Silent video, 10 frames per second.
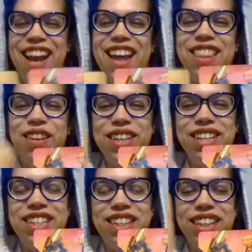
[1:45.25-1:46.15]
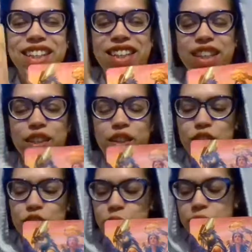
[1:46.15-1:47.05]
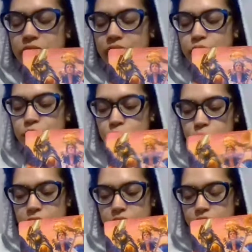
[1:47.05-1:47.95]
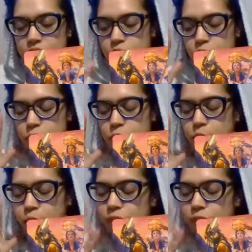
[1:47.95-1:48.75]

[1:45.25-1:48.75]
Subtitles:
there is a need here to stay focused, to,